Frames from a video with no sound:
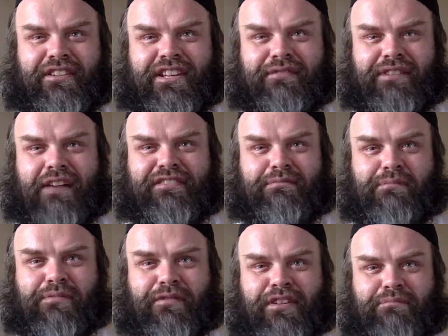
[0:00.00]
They don't have to
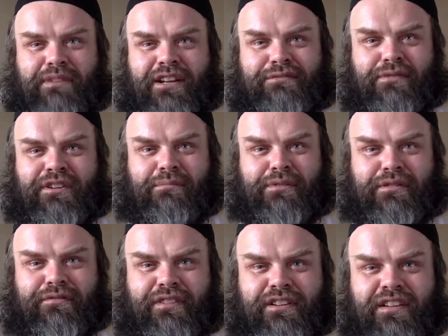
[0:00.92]
be perfect because we're not
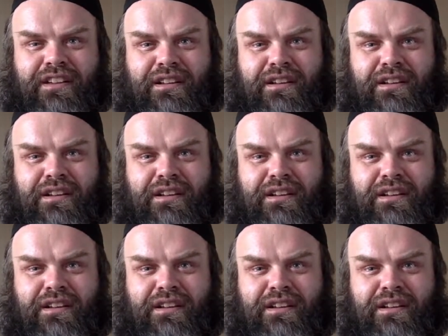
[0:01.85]
perfect.